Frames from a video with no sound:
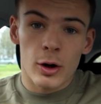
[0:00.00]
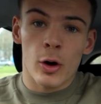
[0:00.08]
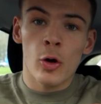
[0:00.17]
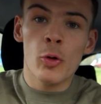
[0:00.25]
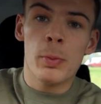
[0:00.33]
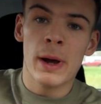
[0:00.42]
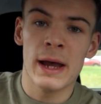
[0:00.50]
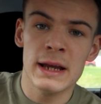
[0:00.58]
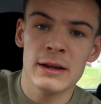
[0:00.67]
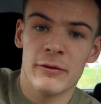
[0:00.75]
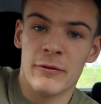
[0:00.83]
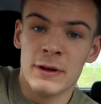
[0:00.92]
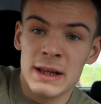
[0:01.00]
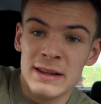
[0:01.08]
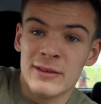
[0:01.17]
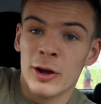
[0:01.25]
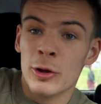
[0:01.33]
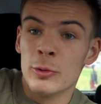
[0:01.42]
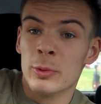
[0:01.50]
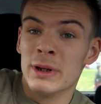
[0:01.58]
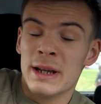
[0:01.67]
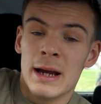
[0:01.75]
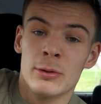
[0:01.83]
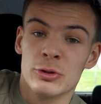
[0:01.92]
All paid, finito. We
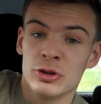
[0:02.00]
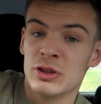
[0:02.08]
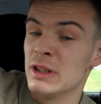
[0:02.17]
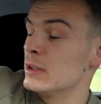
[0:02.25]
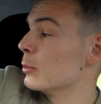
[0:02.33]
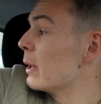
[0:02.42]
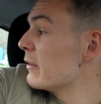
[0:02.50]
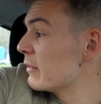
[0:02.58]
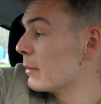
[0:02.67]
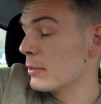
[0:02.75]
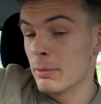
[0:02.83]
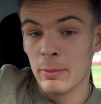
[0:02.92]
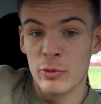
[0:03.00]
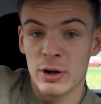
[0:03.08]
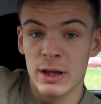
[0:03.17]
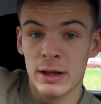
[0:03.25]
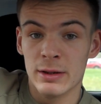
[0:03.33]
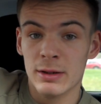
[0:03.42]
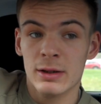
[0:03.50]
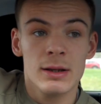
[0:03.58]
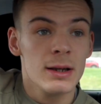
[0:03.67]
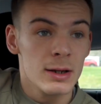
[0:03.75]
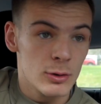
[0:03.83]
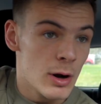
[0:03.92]
now just need to wait for them to be printed,
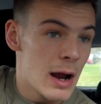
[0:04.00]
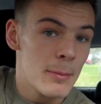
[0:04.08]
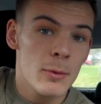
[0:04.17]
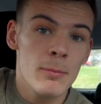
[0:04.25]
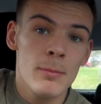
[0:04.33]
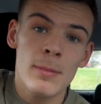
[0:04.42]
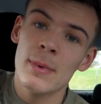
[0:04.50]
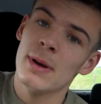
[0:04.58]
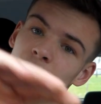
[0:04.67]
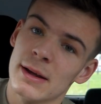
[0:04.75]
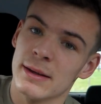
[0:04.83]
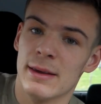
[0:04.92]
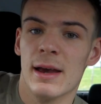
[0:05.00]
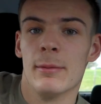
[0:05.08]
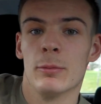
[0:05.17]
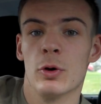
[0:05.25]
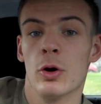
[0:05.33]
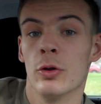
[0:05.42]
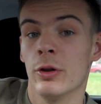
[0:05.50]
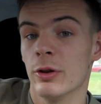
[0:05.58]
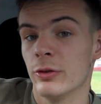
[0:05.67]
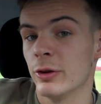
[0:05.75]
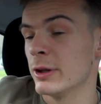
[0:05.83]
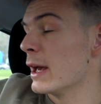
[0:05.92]
grab them and get them gone.
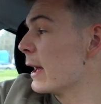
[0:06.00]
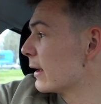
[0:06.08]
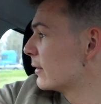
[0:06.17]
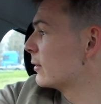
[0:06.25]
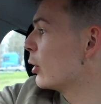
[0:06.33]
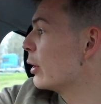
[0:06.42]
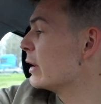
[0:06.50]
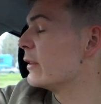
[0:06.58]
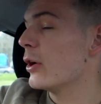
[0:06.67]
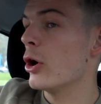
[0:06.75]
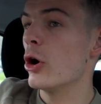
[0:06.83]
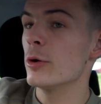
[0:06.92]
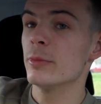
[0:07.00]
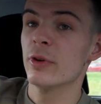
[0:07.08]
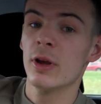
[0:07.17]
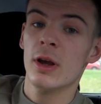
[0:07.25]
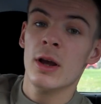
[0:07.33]
So yeah, exciting times.